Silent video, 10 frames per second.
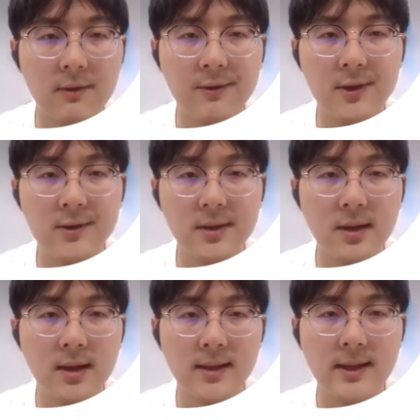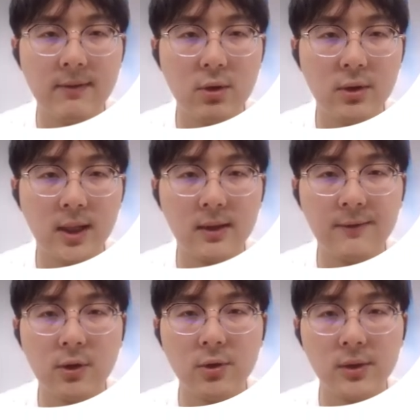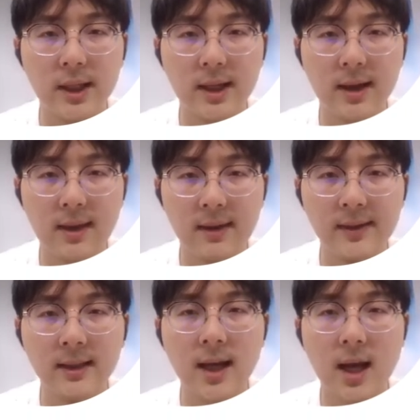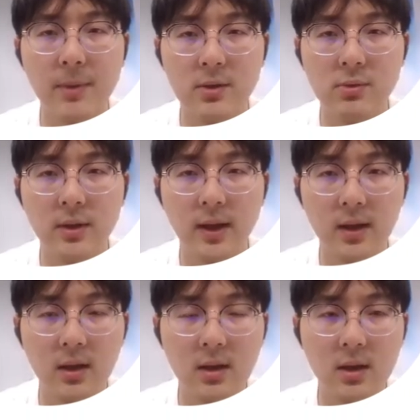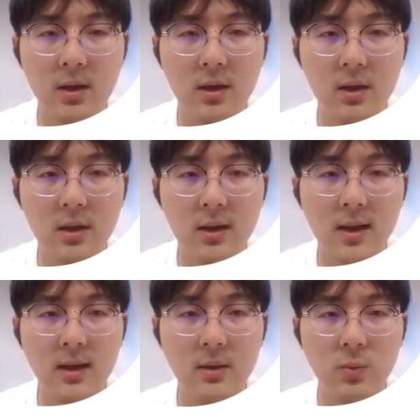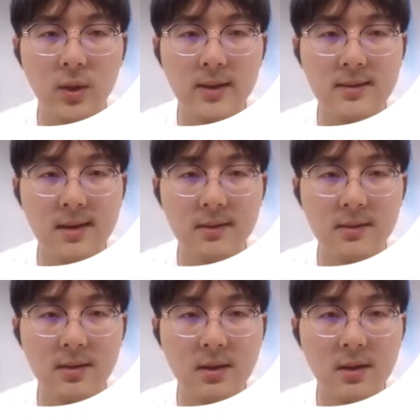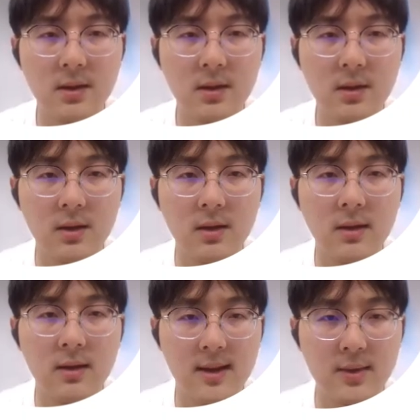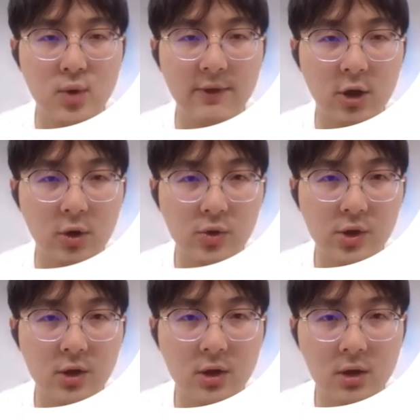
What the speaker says: First, let's have a look at a photo taken in the nighttime in Zurich. And what is this? Let's drive closer.